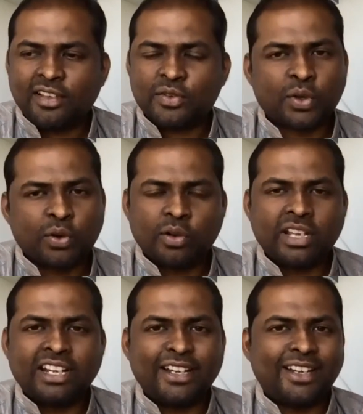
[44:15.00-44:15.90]
so
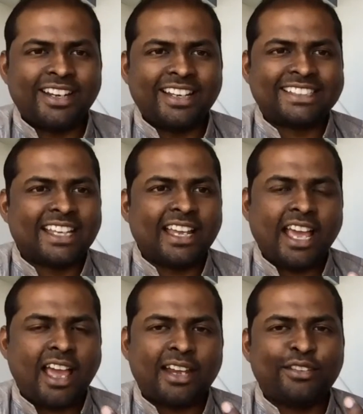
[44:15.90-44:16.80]
it's a
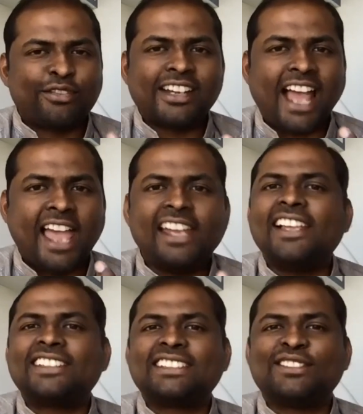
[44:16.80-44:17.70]
different
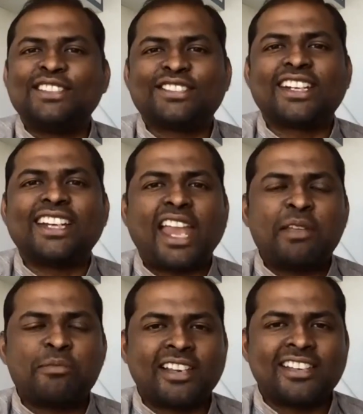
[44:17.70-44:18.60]
eyelashes of different
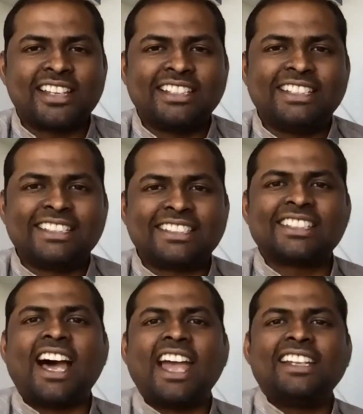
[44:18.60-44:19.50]
animal. These
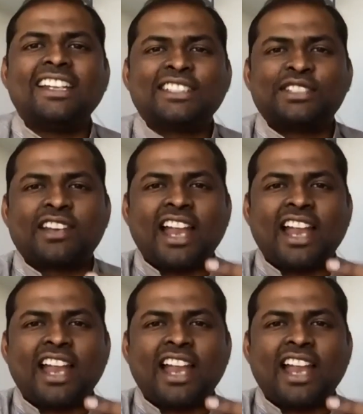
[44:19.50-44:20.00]
eyelashes are